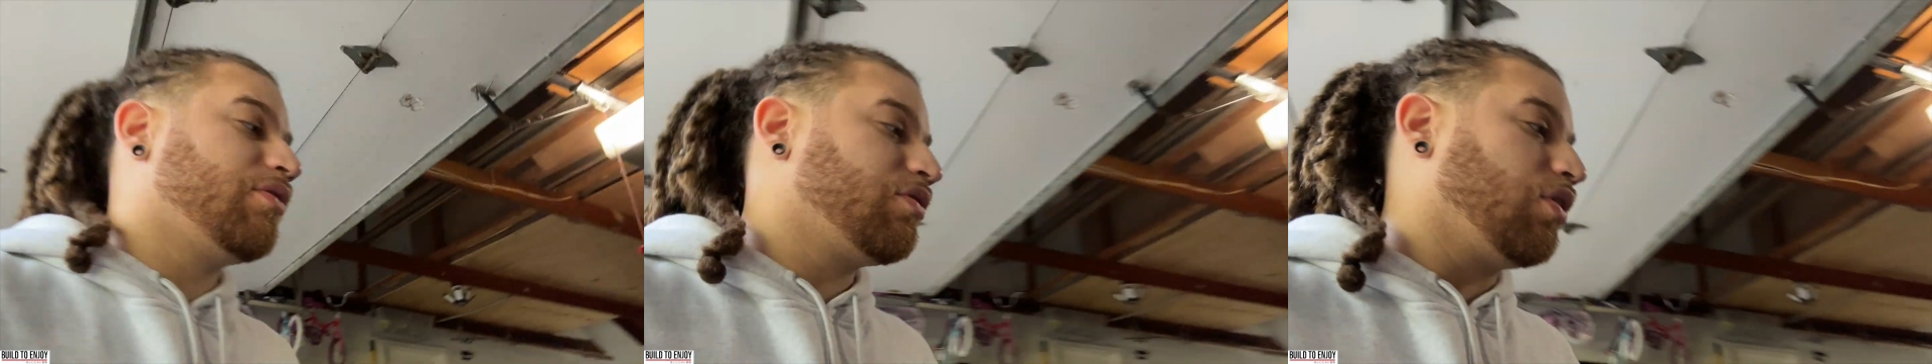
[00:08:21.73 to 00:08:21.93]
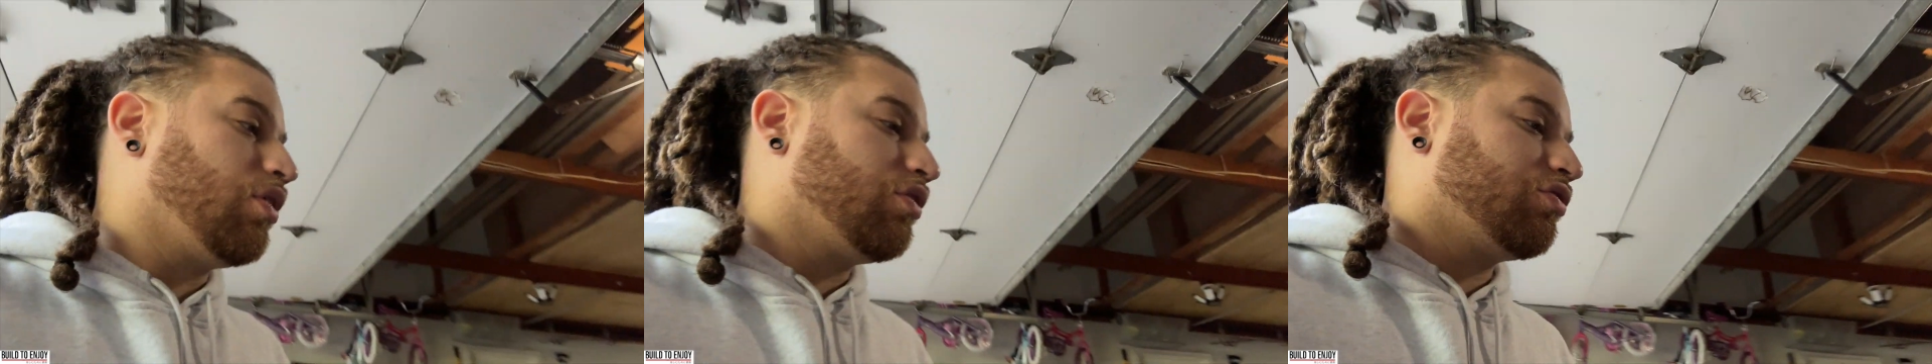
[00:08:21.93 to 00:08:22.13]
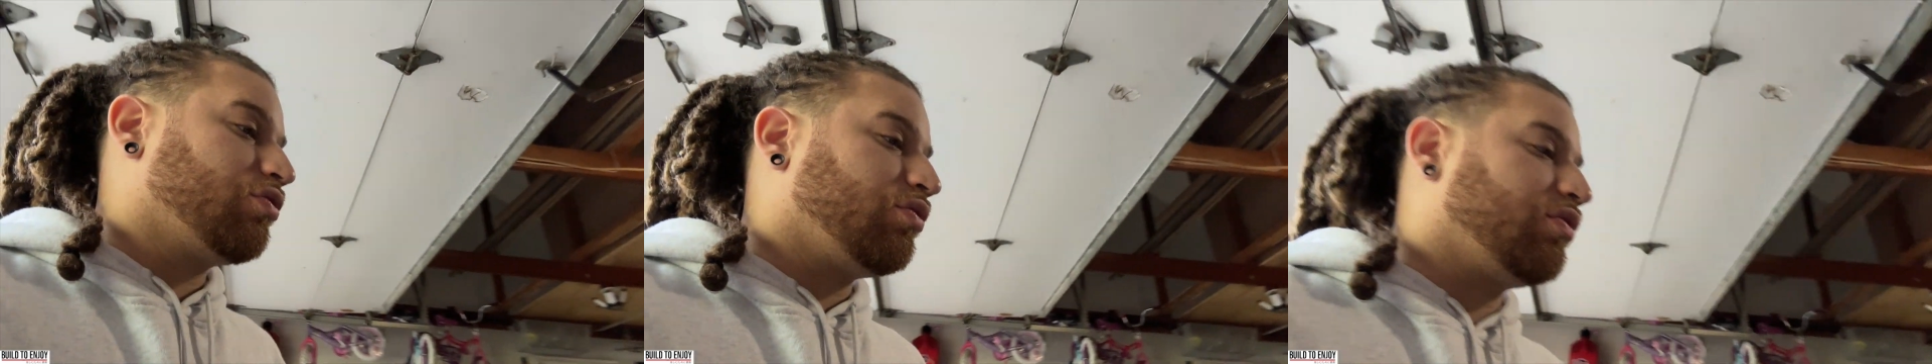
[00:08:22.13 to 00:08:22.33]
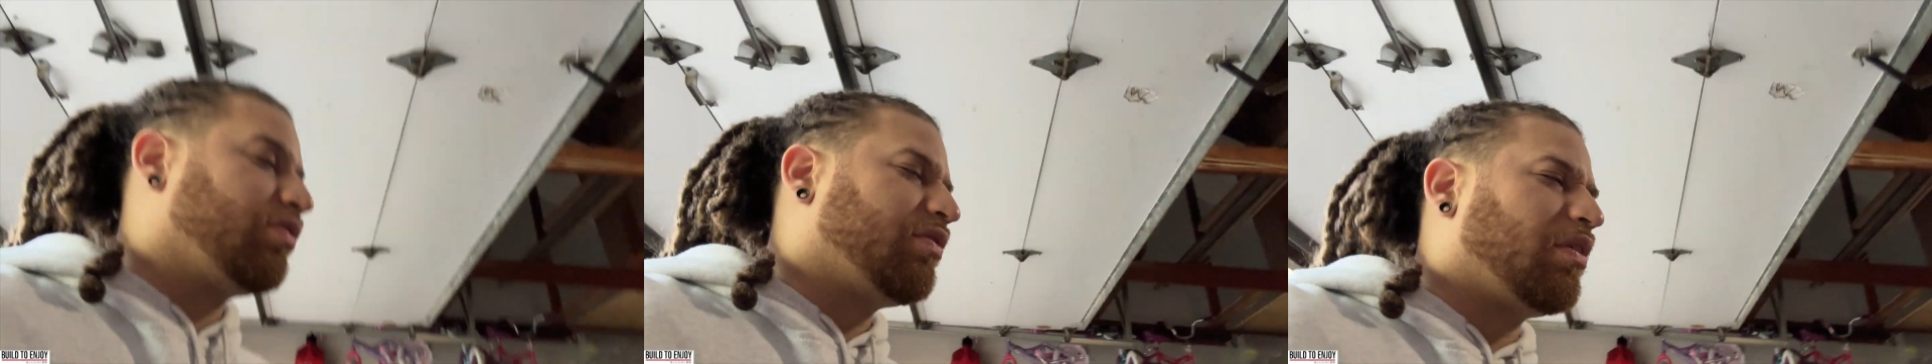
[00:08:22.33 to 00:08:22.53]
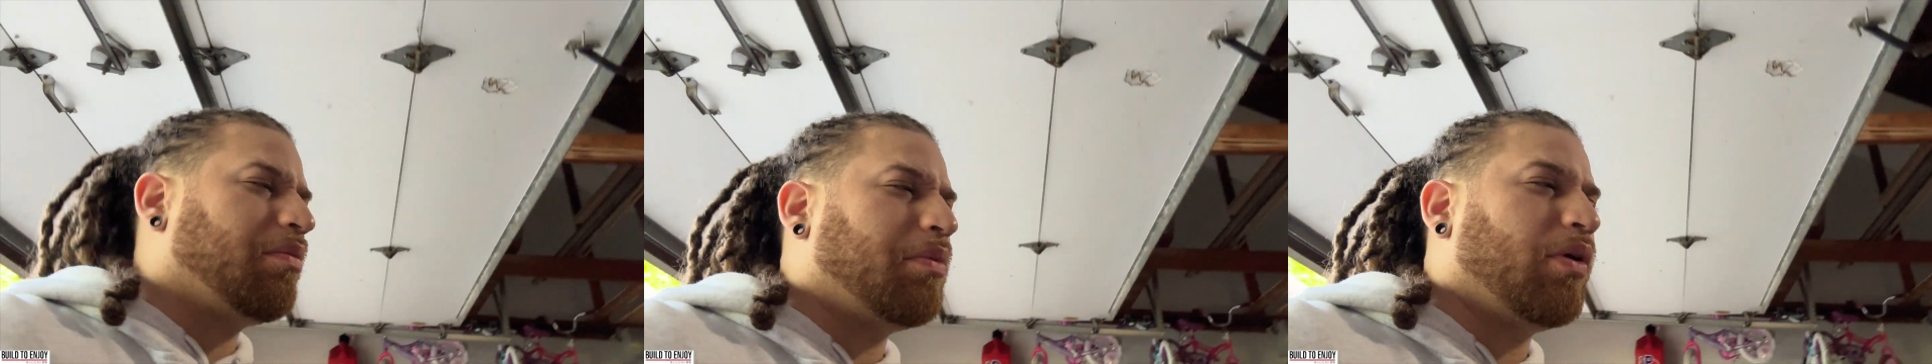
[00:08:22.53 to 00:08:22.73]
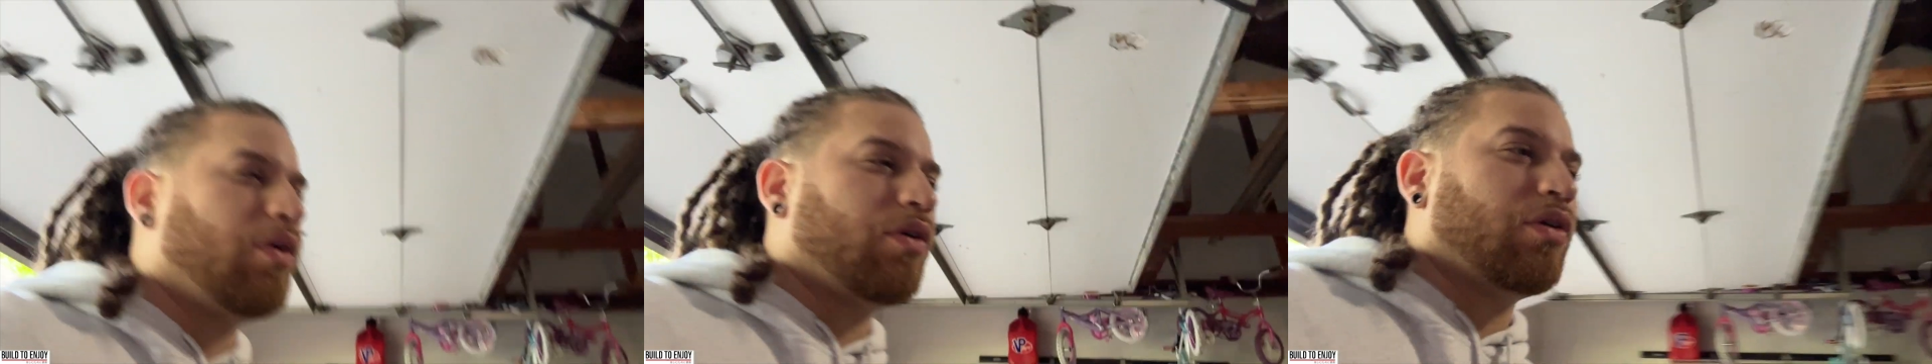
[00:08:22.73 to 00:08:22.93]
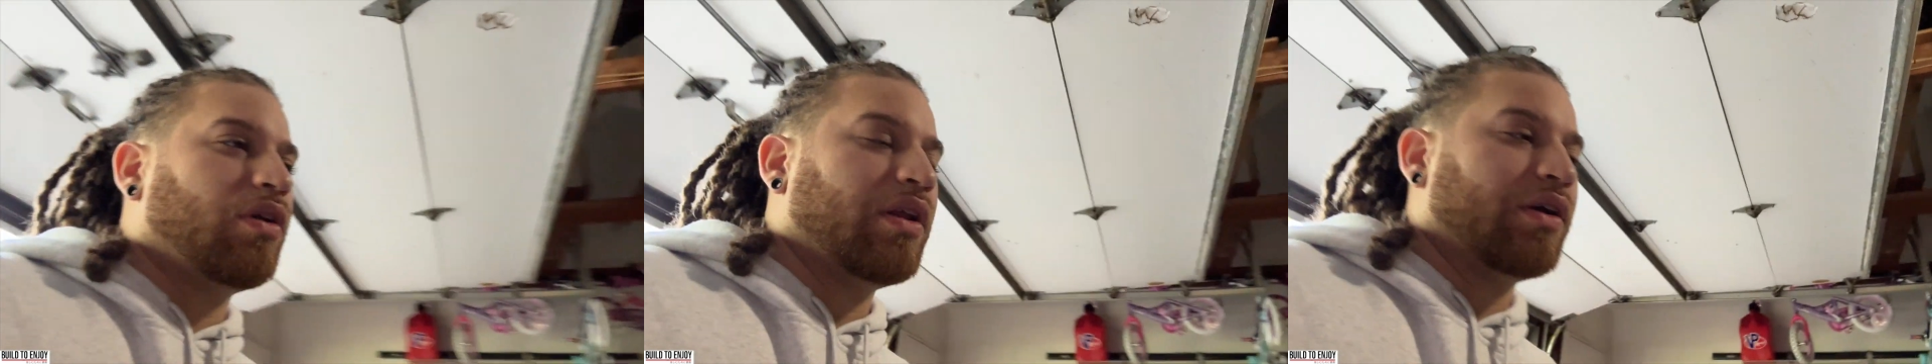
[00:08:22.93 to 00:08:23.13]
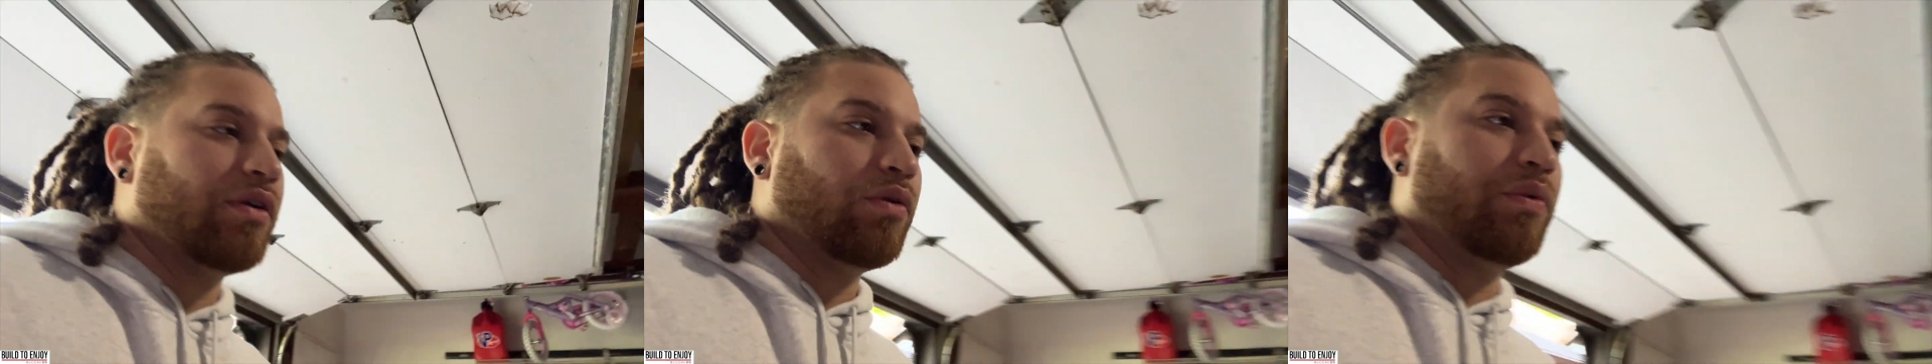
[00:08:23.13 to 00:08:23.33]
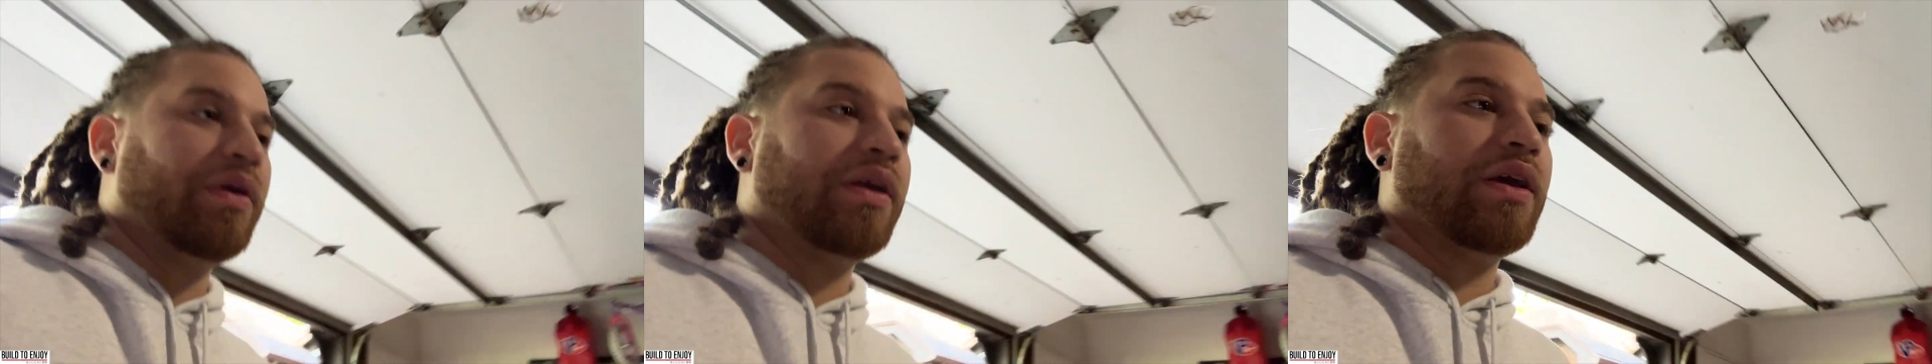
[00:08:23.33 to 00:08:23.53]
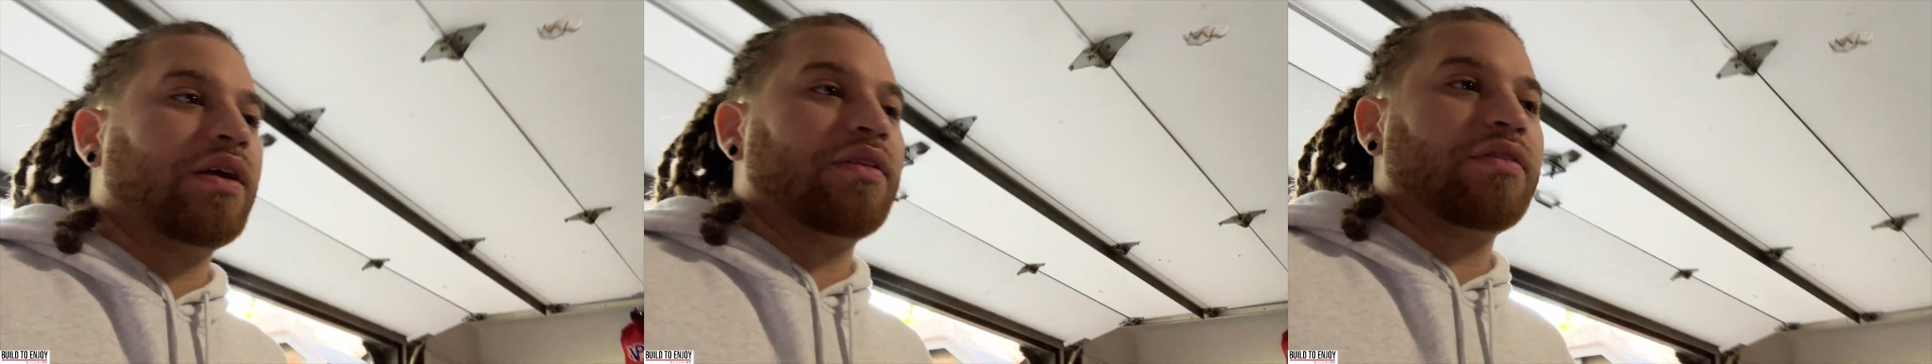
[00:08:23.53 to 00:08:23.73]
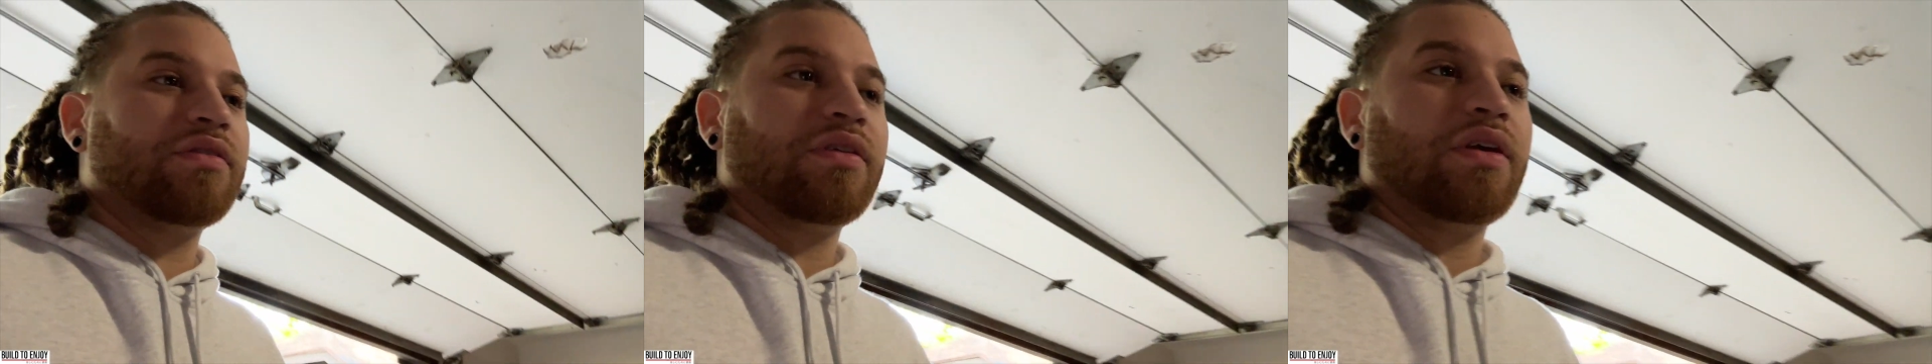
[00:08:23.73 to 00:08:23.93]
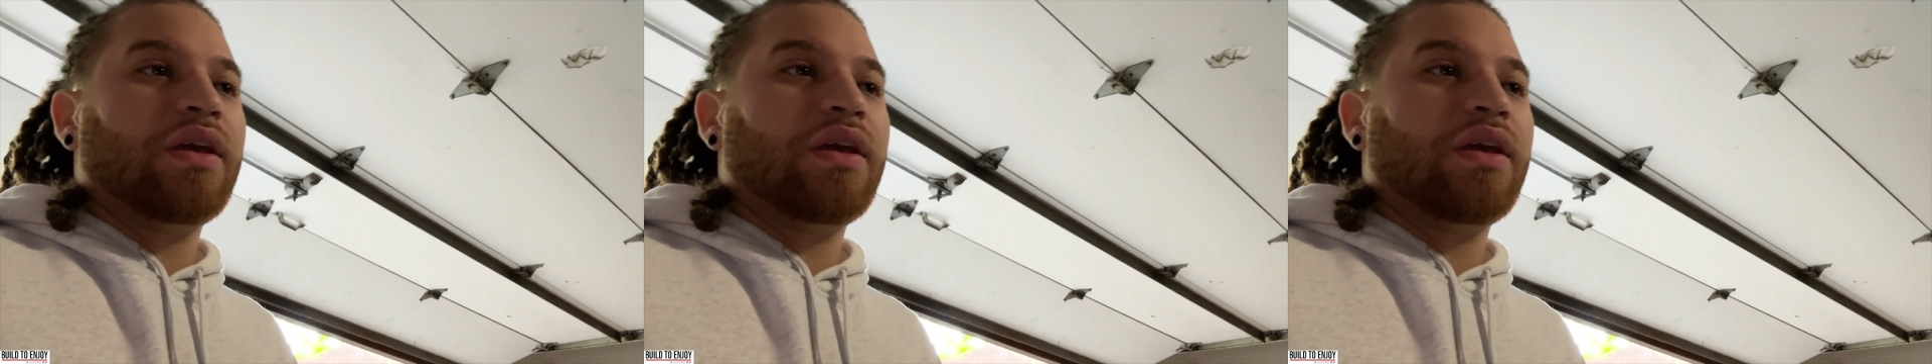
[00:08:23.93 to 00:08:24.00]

car shows and stuff be going on like on the weekends.